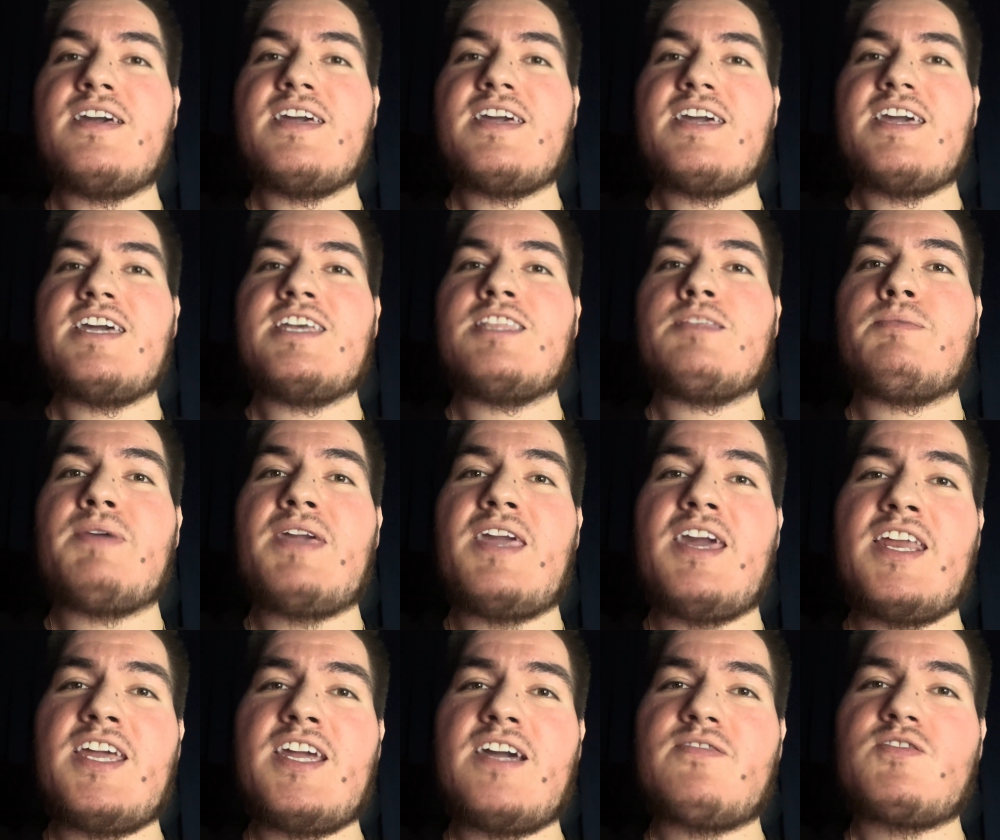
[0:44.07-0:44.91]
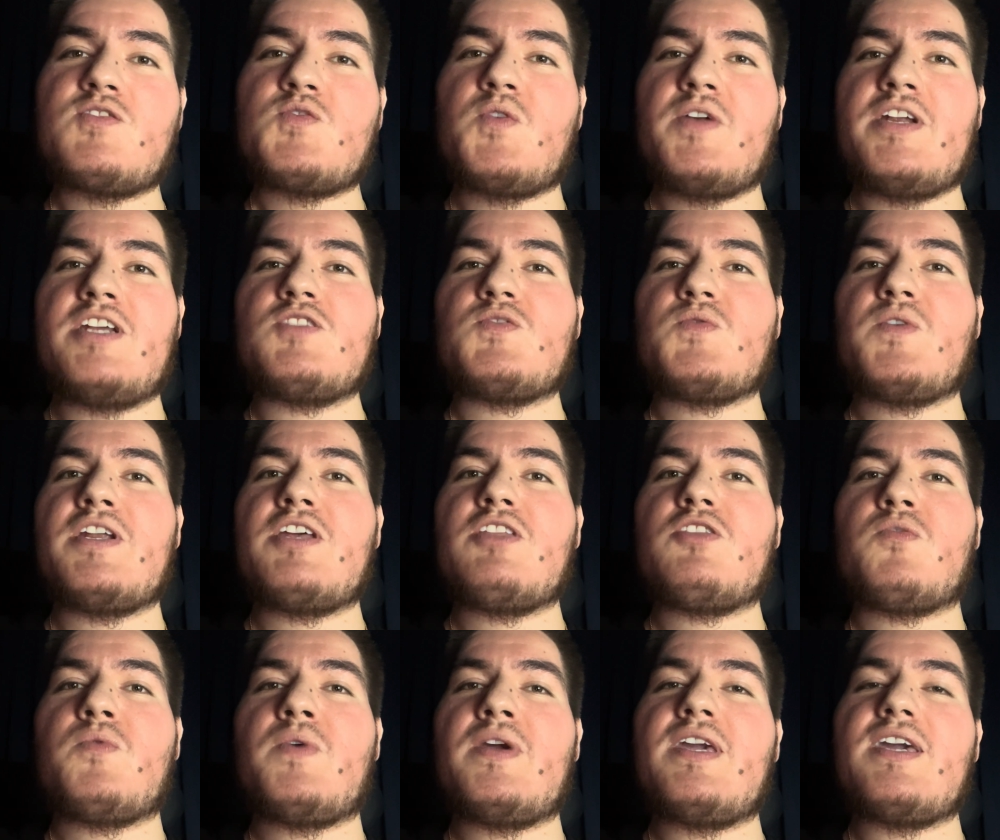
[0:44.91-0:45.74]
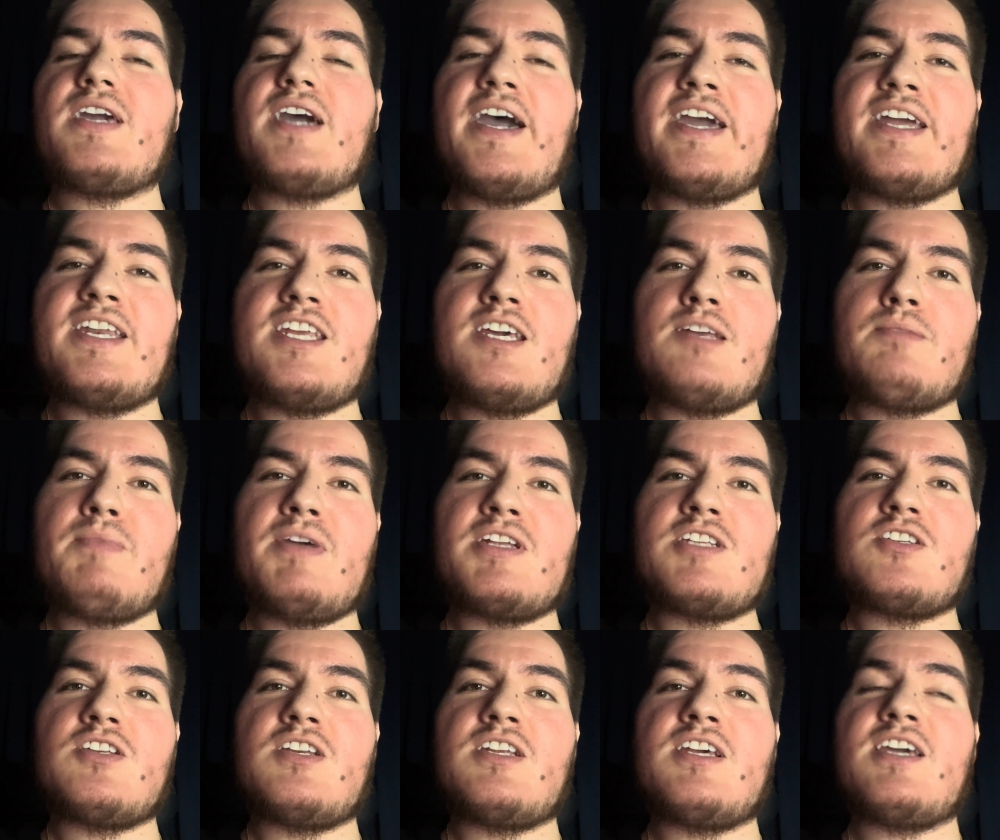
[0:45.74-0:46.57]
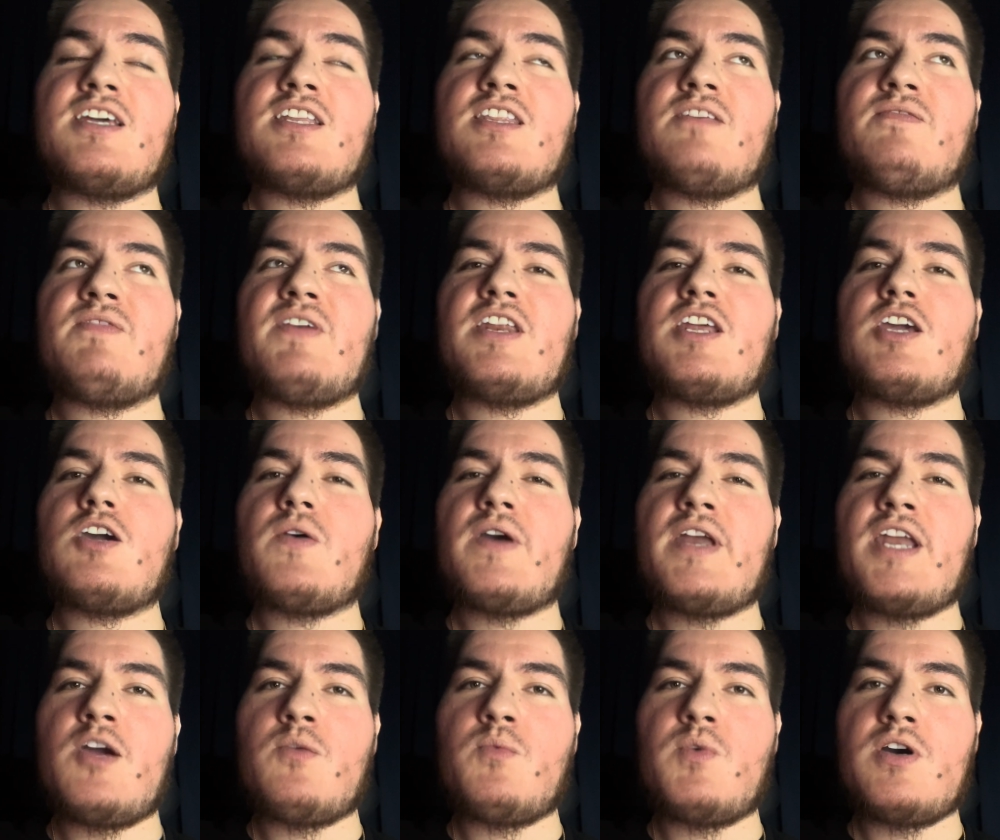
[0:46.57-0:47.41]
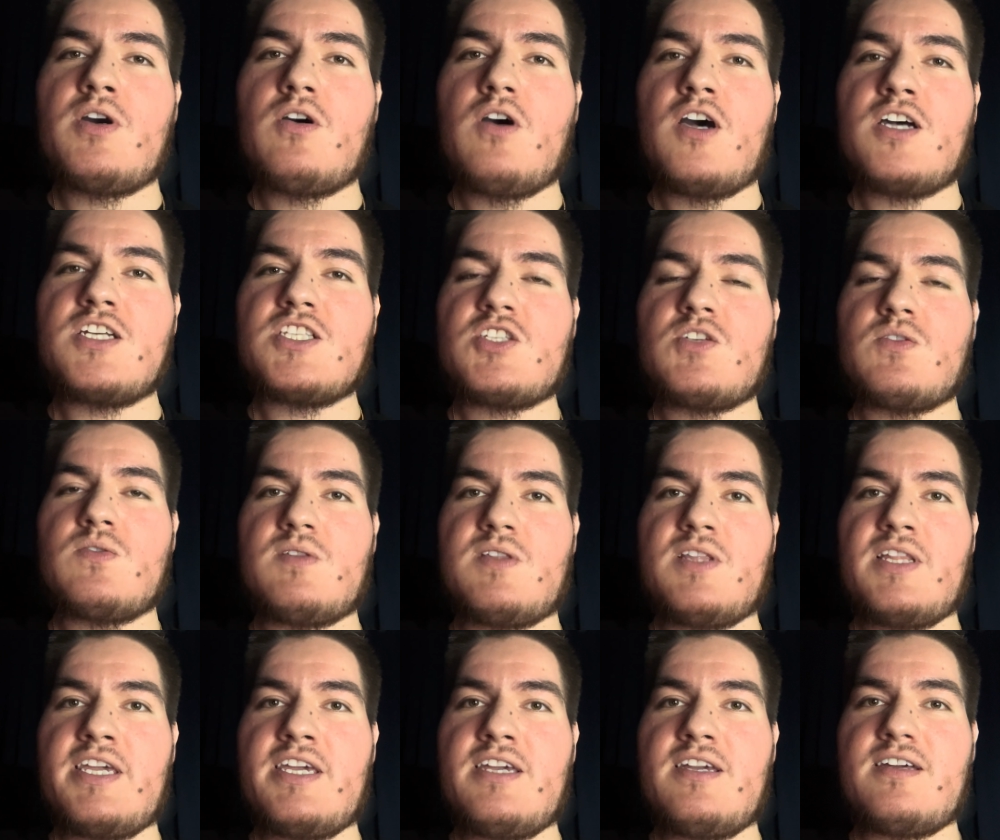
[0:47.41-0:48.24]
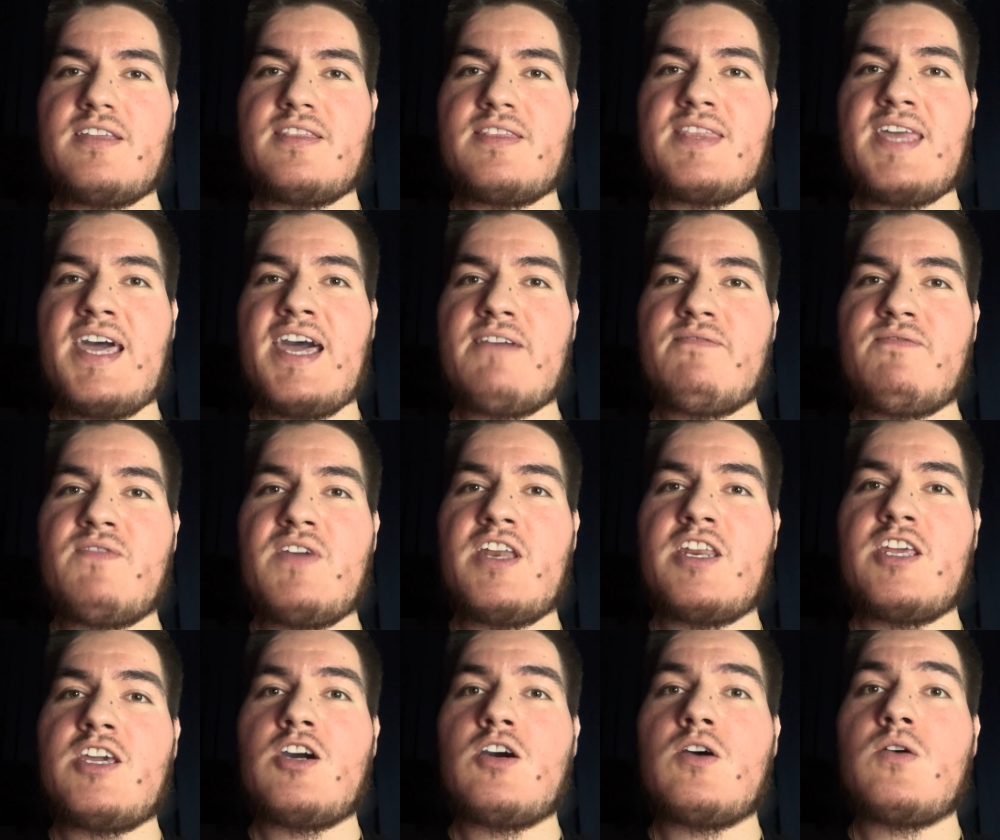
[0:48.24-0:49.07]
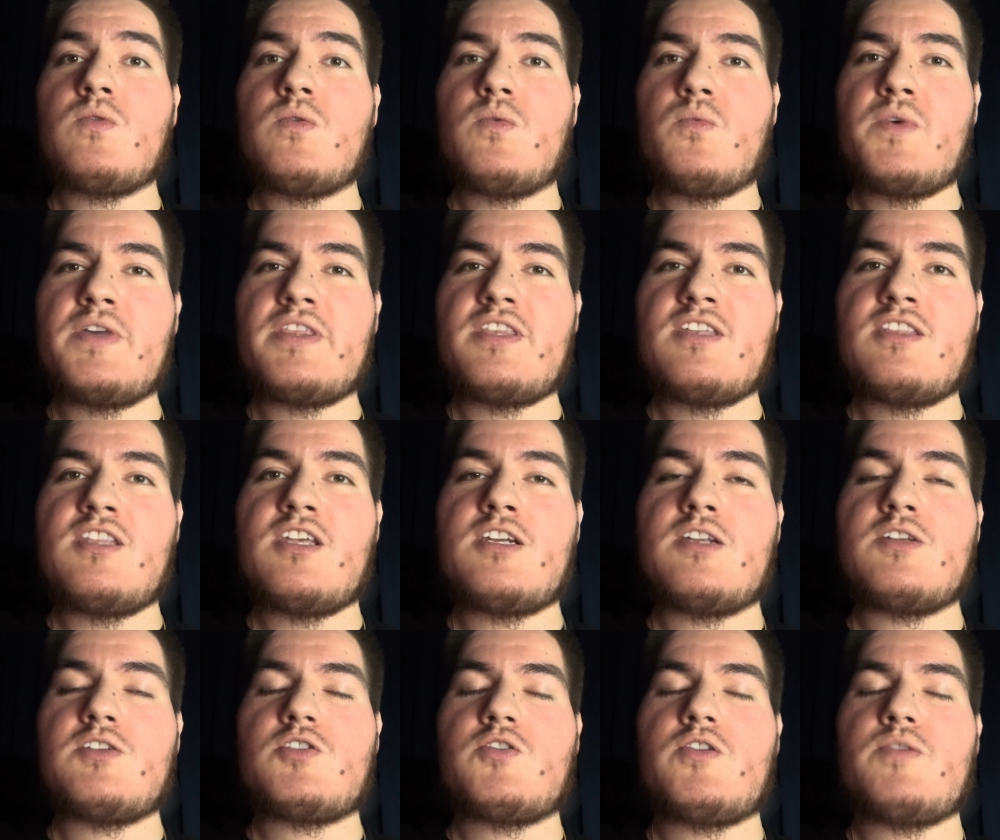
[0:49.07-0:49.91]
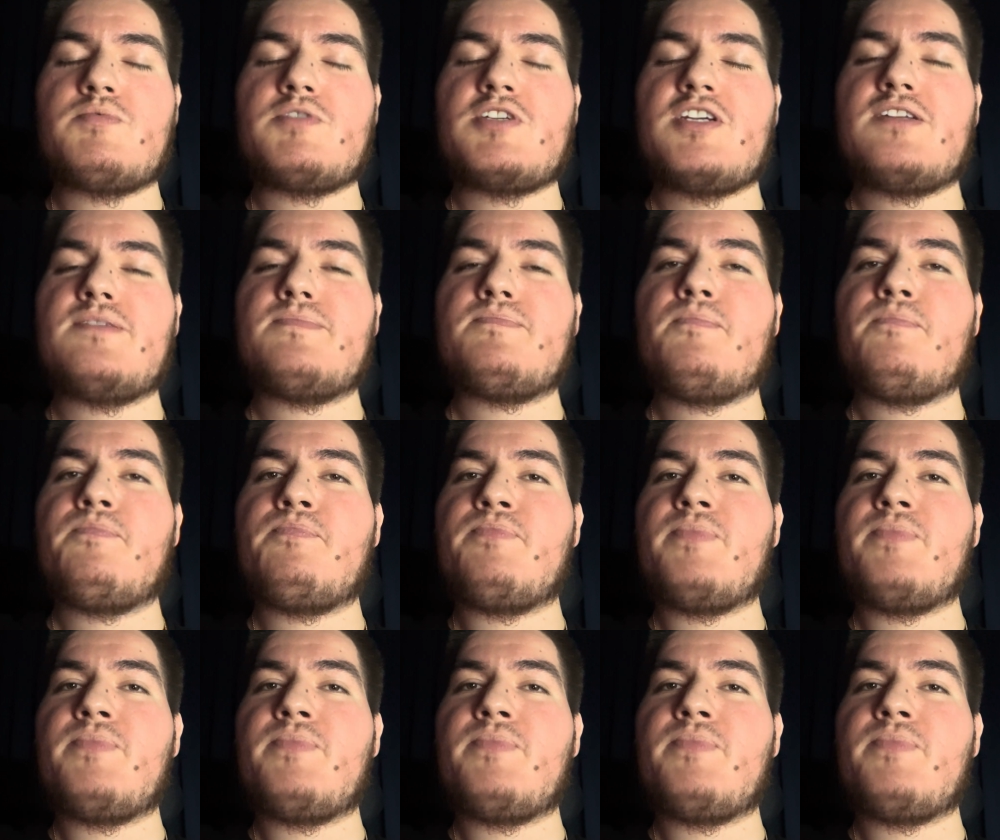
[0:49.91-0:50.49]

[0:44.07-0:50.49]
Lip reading: In the beginning of 2023, I did mention it in the video, and I will also link that video within the description.